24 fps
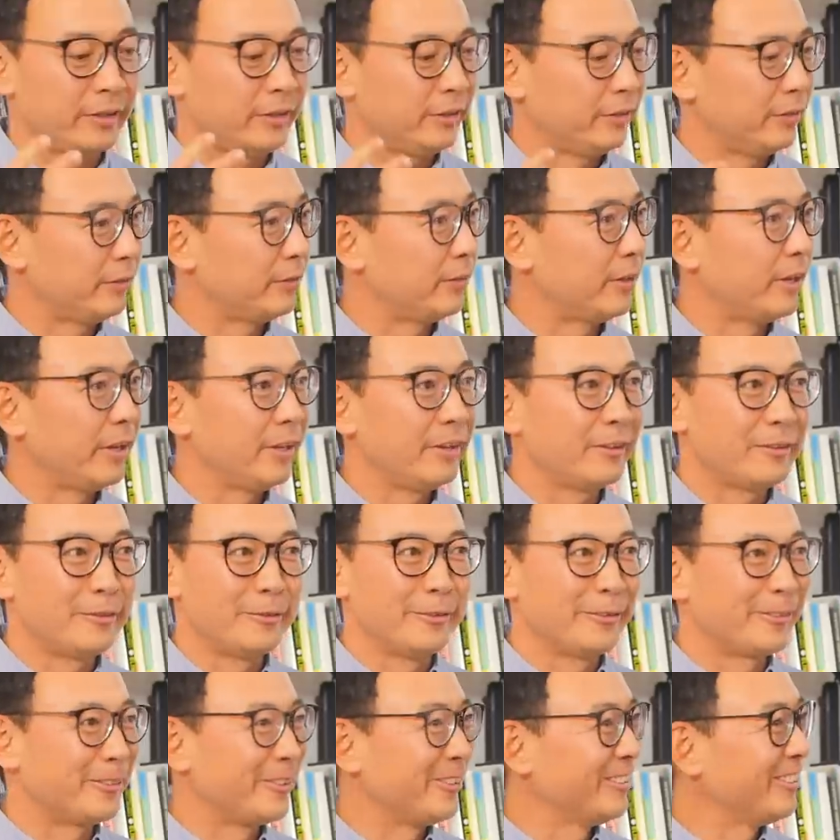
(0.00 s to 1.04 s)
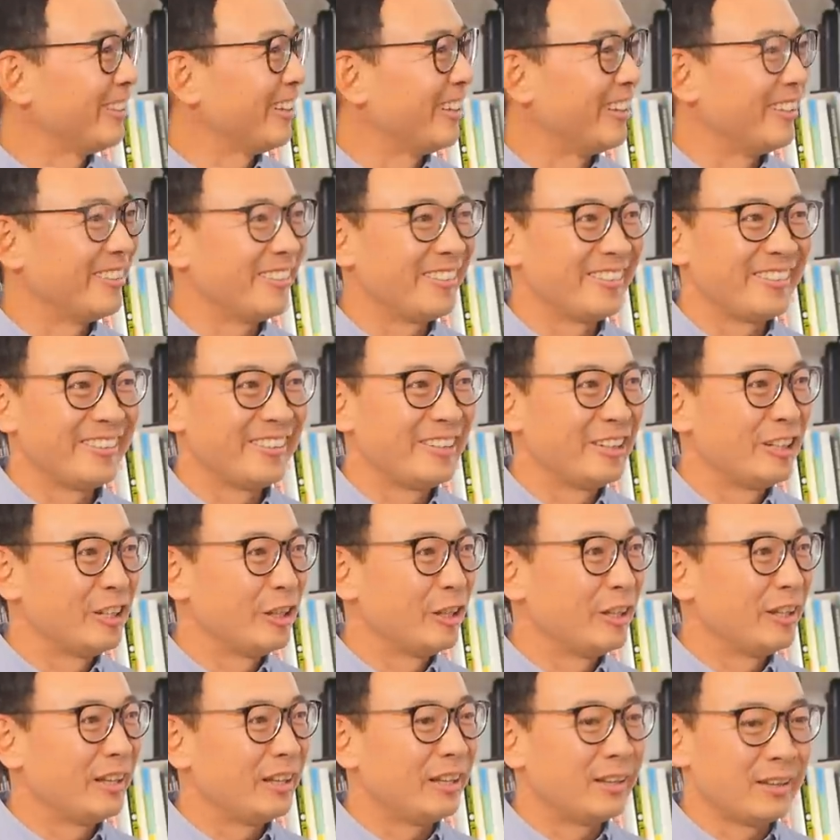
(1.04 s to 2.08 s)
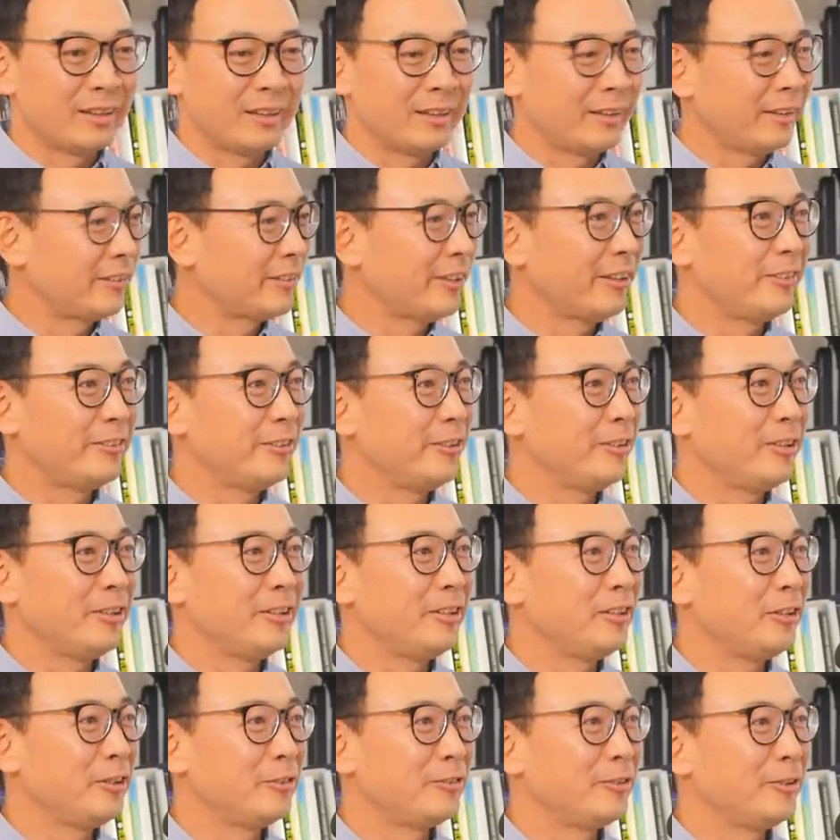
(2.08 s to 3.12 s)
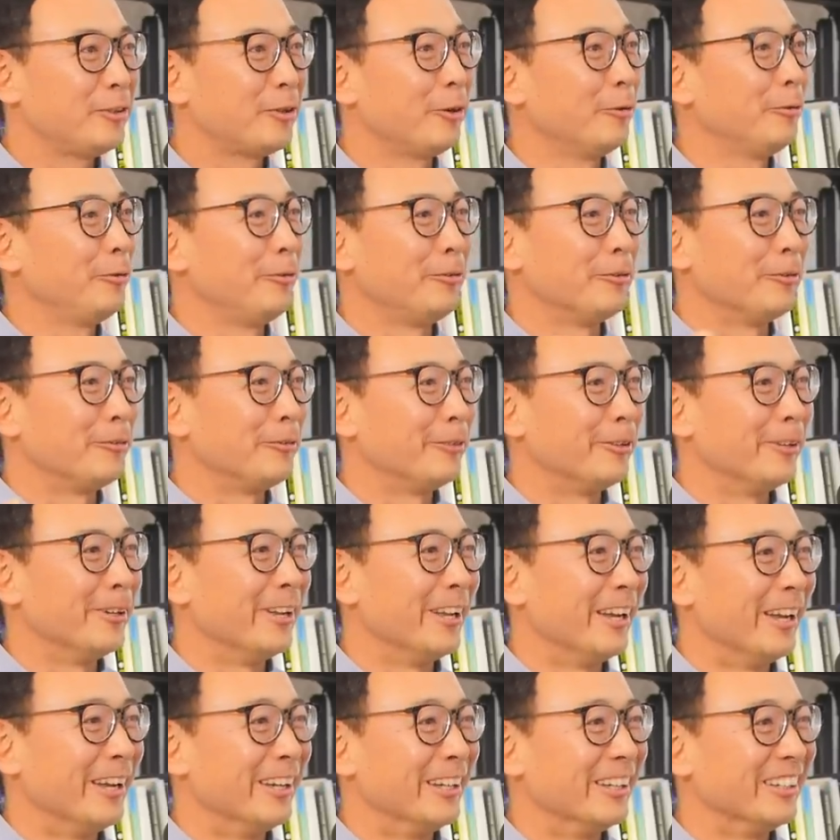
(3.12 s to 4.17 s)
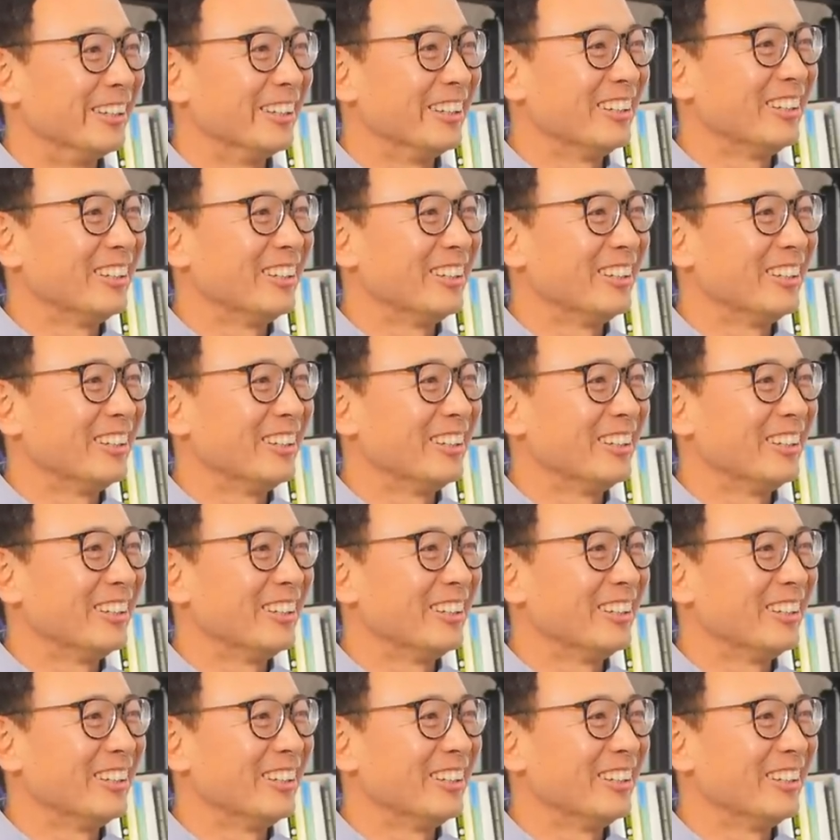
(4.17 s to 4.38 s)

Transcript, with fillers: things, right? To a certain lens. Uh, let's say she she ghosts you for a day,